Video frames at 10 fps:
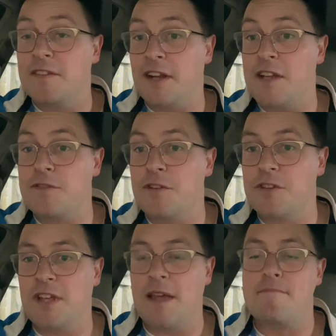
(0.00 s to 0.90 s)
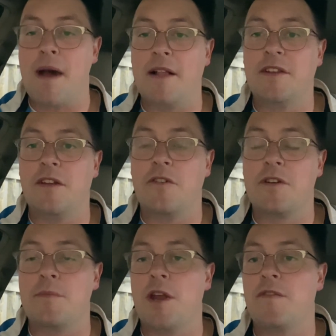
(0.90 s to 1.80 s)
Today's the first day that Mullen
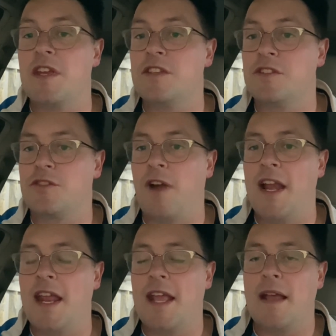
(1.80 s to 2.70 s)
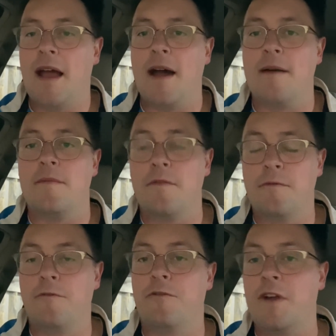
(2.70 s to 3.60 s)
Automotive is trading
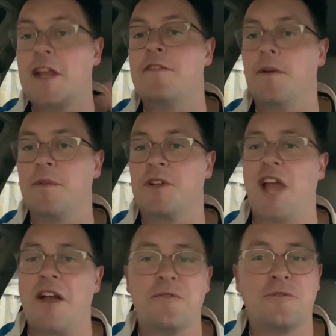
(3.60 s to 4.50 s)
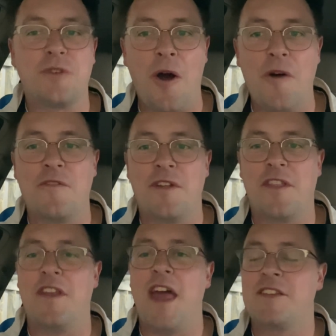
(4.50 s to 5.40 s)
freed from the shackles of
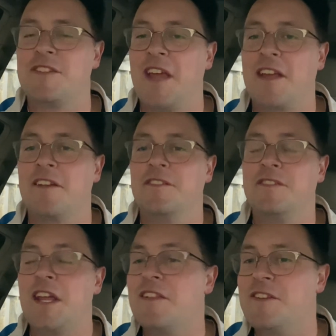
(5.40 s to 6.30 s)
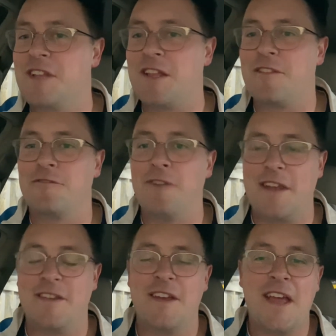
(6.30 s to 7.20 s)
the NASDAQ delisting
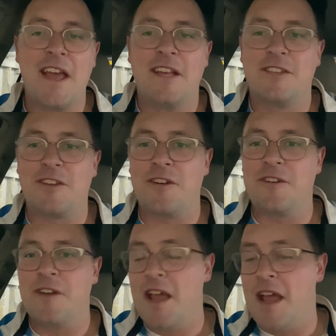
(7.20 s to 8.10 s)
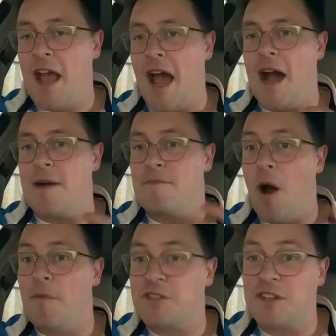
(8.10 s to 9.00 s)
threat. So
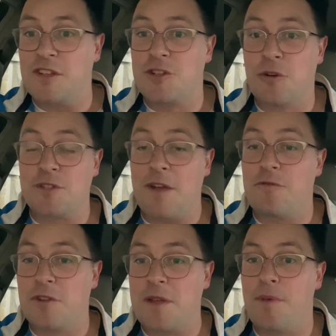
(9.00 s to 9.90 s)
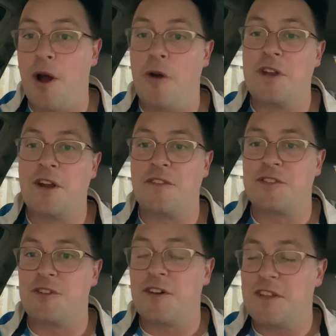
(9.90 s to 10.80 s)
obviously the shorts have really piled in on the
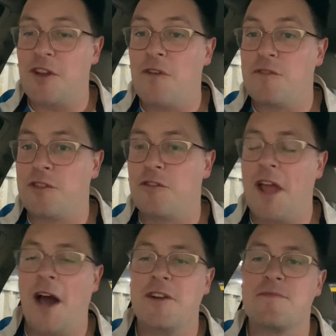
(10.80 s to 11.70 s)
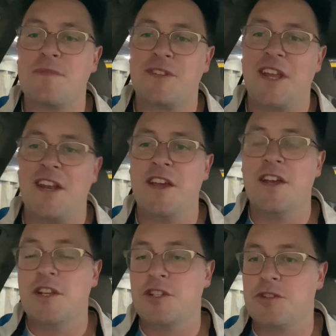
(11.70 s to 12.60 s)
stock. It's over 300%
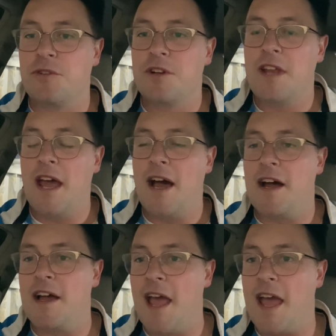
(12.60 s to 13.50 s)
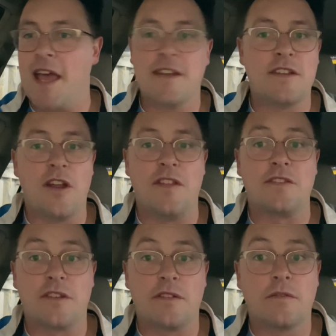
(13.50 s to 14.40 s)
shorted, and you know
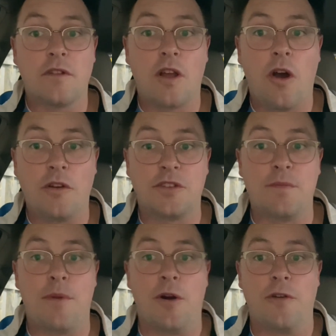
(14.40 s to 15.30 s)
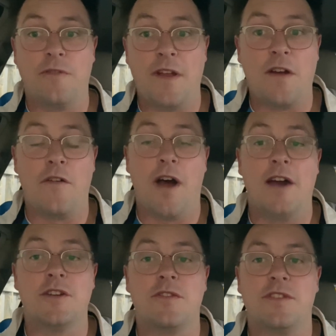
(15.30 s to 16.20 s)
there's a cost to borrow fee of
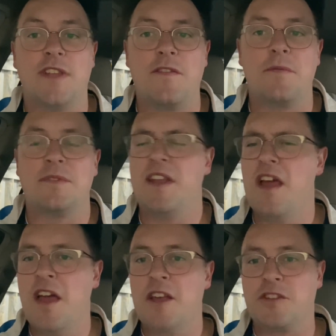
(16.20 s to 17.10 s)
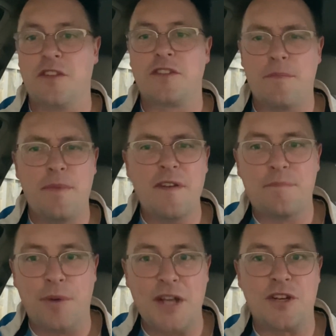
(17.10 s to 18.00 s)
170%. So there's a bit of
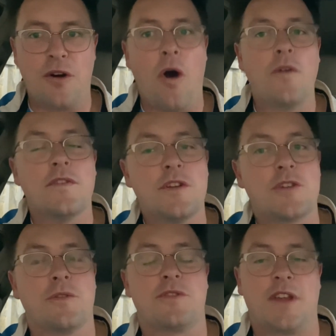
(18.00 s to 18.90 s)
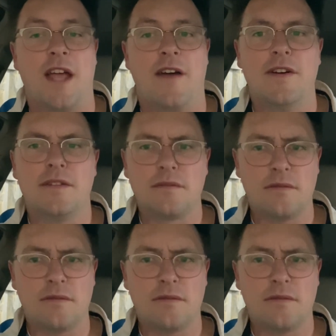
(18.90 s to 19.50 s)
pressure on the shorts to cover.